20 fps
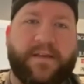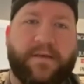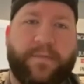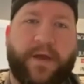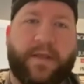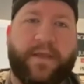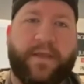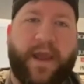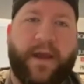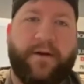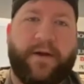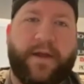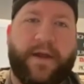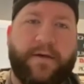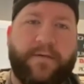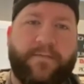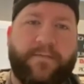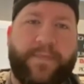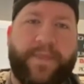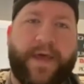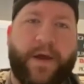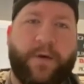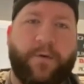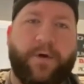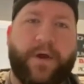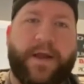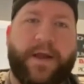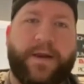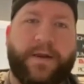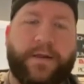about the area that
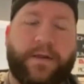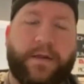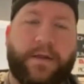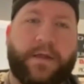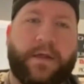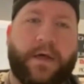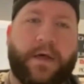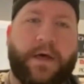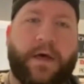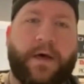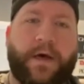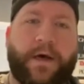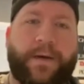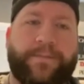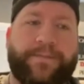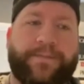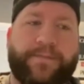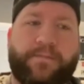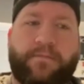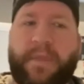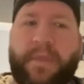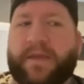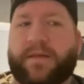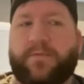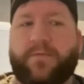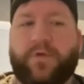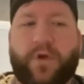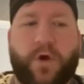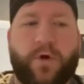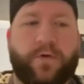we're in, um, make
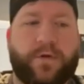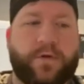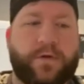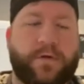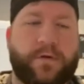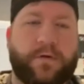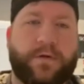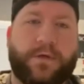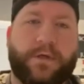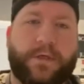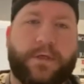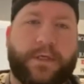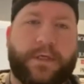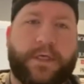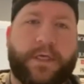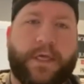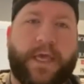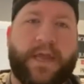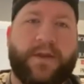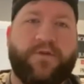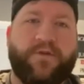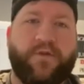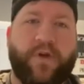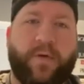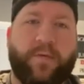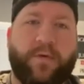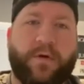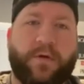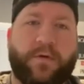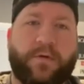some jokes, get in
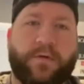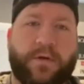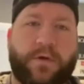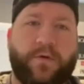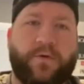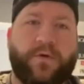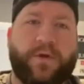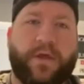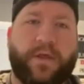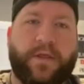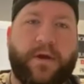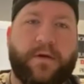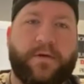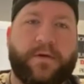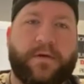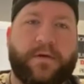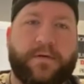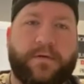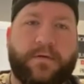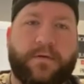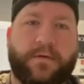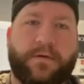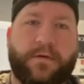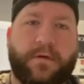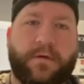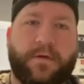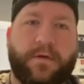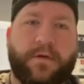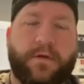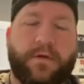trouble. Usually, there's
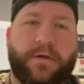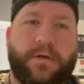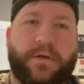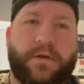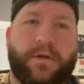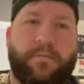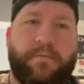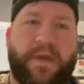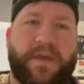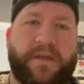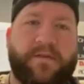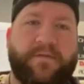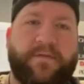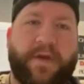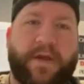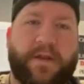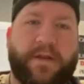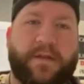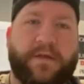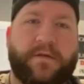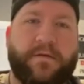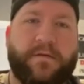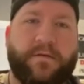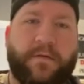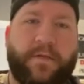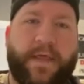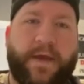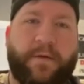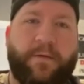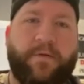some misfits
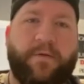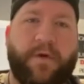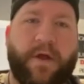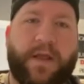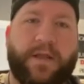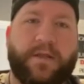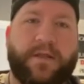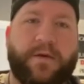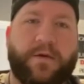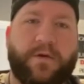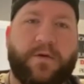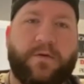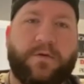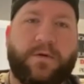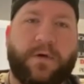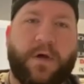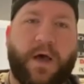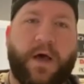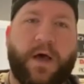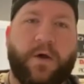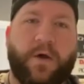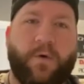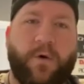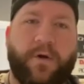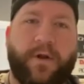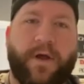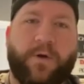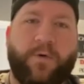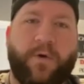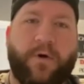that we run into uh,
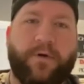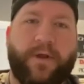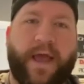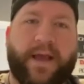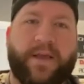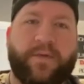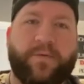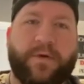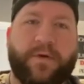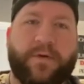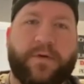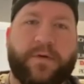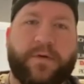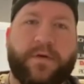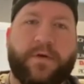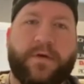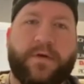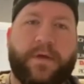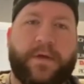quote unquote experts